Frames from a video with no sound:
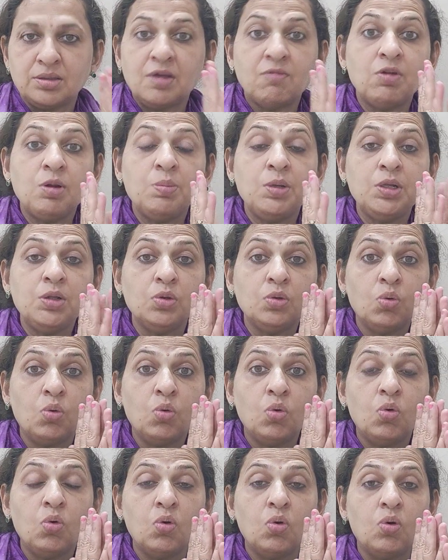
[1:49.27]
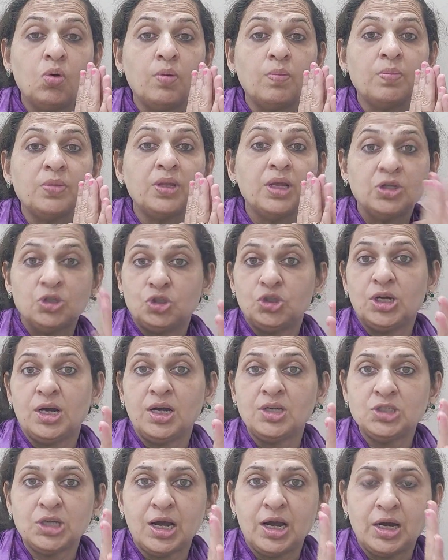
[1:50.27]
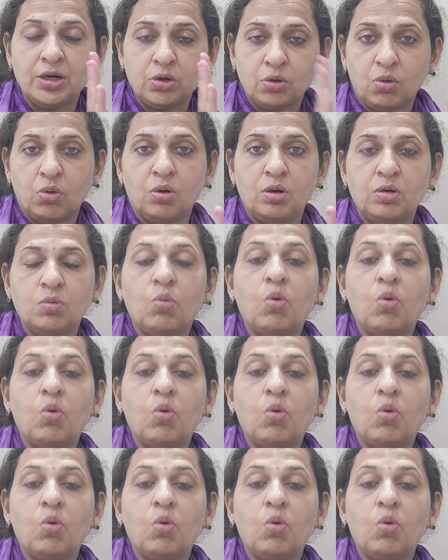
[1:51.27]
There will be no discharge at all.